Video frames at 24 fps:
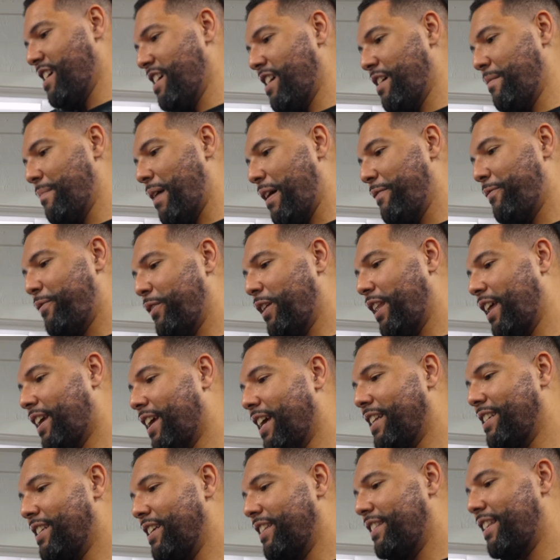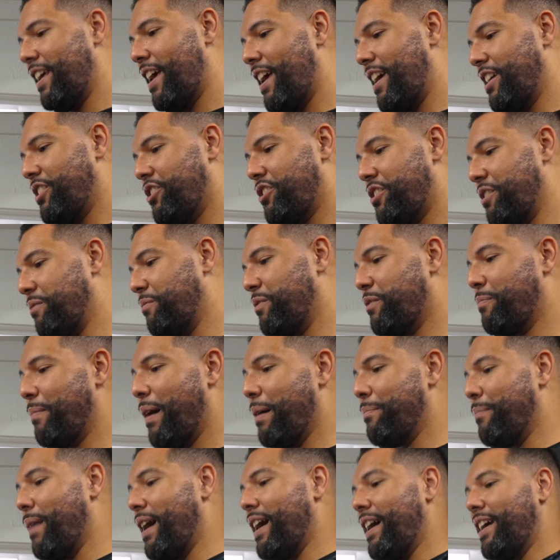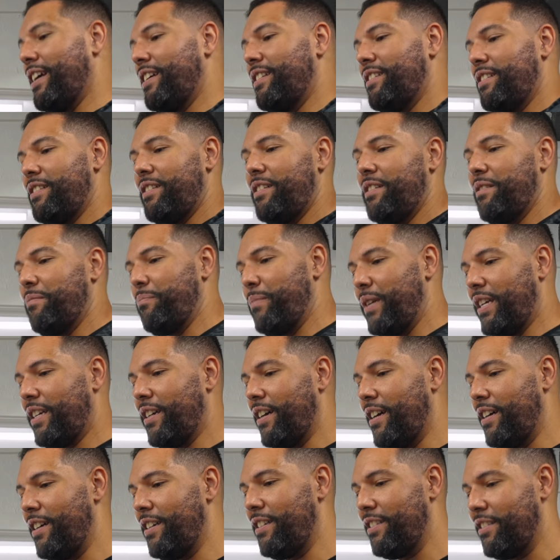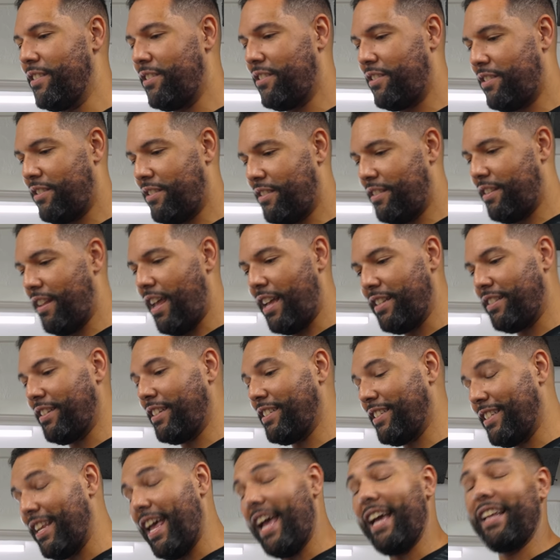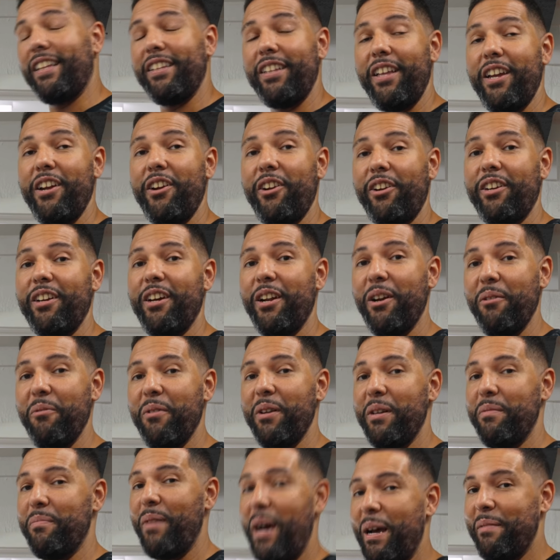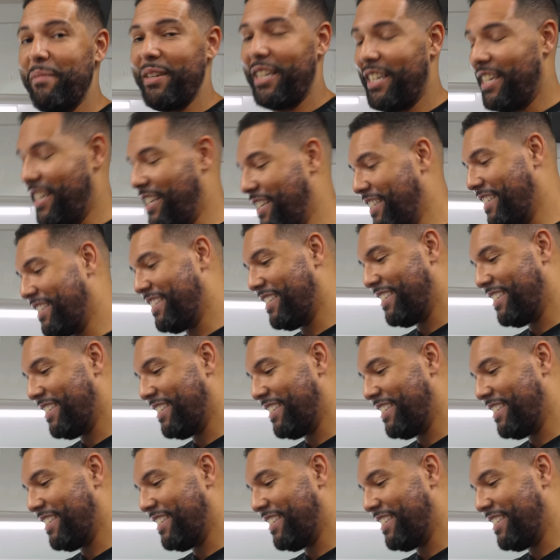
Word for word: Uh, I feel like I did that with my mind because that's exactly the haircut I wanted Bob to get.